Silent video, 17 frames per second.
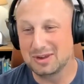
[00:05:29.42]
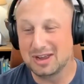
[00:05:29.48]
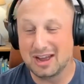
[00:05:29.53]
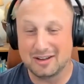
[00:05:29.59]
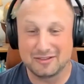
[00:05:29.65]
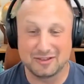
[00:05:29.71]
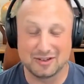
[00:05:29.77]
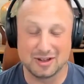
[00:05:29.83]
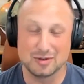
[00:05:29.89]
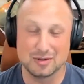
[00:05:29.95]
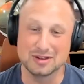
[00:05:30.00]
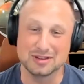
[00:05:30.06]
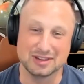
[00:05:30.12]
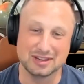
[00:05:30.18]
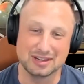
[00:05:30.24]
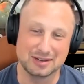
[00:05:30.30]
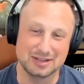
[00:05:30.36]
we have fun
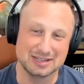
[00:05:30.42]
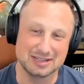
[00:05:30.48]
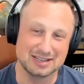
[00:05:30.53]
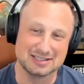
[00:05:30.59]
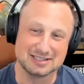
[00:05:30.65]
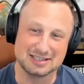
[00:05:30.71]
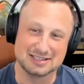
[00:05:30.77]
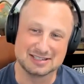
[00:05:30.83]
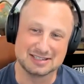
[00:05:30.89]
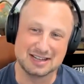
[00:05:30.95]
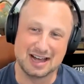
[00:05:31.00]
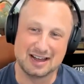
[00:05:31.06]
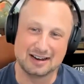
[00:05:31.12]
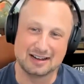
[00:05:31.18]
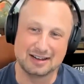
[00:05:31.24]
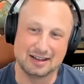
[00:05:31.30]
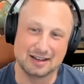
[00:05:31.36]
with it. It's
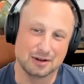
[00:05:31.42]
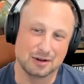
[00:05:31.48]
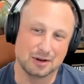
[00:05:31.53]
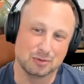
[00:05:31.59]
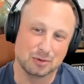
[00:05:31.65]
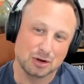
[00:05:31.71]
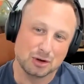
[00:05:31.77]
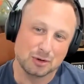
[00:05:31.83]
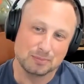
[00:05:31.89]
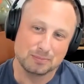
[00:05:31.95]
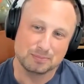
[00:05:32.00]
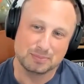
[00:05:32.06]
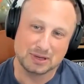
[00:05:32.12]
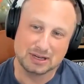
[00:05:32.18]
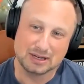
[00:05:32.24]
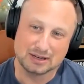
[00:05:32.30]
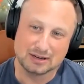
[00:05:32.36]
not a real
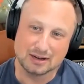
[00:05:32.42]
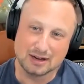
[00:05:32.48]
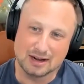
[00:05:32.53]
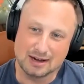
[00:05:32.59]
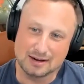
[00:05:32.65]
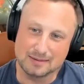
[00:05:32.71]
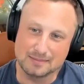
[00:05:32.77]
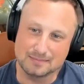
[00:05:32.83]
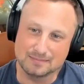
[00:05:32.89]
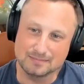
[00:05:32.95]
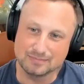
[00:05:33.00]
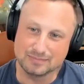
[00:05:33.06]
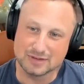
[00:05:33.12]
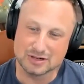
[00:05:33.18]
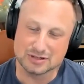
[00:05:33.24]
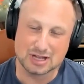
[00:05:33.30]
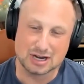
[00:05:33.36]
big.
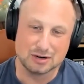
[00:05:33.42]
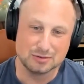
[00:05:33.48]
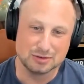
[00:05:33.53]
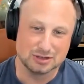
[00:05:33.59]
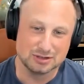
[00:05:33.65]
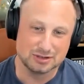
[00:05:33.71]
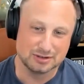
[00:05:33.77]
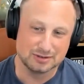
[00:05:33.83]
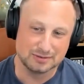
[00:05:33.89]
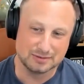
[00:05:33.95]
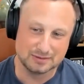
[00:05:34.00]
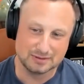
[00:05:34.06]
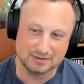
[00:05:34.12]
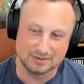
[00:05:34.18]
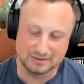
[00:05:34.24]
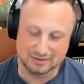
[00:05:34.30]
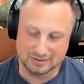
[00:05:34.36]
There's not a real
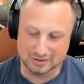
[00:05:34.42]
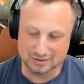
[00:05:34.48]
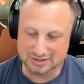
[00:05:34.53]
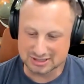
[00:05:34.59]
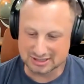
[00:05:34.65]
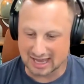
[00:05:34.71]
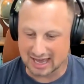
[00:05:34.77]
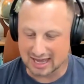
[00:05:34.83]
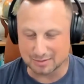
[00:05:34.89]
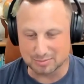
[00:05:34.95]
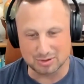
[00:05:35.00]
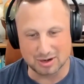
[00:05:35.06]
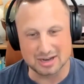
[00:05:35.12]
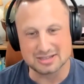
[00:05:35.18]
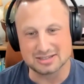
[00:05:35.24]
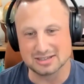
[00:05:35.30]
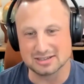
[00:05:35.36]
static
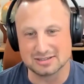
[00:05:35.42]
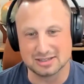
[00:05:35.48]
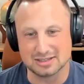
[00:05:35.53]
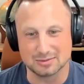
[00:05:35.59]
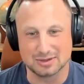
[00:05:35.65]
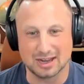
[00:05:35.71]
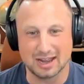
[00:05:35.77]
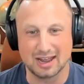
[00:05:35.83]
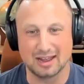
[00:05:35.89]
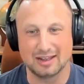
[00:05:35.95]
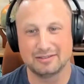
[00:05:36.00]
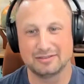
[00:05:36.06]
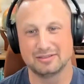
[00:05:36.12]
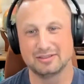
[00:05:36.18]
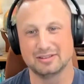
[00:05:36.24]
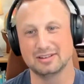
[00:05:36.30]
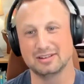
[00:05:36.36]
process that we
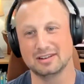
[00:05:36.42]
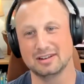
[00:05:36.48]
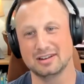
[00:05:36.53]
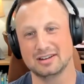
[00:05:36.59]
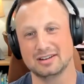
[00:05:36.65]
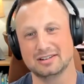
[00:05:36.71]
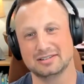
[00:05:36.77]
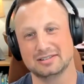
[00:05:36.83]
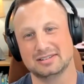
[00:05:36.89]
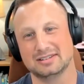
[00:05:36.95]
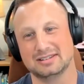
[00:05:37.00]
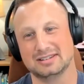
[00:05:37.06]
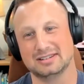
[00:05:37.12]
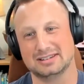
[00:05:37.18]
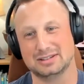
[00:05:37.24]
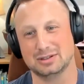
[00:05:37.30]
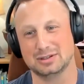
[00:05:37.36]
have
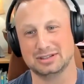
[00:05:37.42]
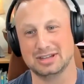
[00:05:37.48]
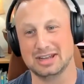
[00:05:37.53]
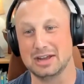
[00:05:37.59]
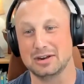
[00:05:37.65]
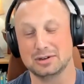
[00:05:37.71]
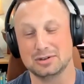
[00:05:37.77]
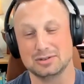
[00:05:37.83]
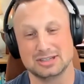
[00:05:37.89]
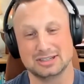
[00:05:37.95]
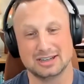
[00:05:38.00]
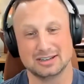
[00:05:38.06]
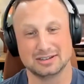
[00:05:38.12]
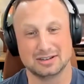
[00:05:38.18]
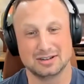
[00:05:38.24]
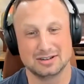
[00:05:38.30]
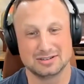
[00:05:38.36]
to introduce the
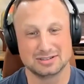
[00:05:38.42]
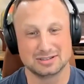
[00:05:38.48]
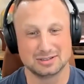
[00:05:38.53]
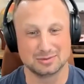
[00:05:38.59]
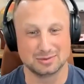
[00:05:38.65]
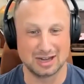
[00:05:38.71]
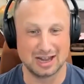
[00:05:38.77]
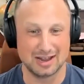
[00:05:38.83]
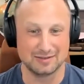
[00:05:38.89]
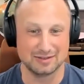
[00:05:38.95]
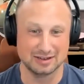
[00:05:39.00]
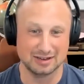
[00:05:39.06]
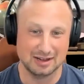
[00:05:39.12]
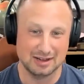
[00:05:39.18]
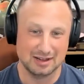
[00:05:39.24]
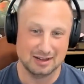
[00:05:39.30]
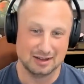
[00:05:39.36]
technology. We have
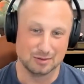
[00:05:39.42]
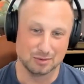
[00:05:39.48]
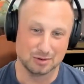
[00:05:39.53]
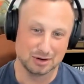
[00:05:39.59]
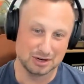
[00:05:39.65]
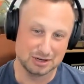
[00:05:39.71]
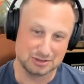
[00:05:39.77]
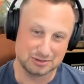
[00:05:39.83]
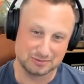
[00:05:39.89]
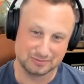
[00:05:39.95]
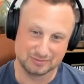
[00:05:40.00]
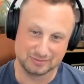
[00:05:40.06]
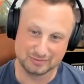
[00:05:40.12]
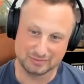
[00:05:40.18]
it where it's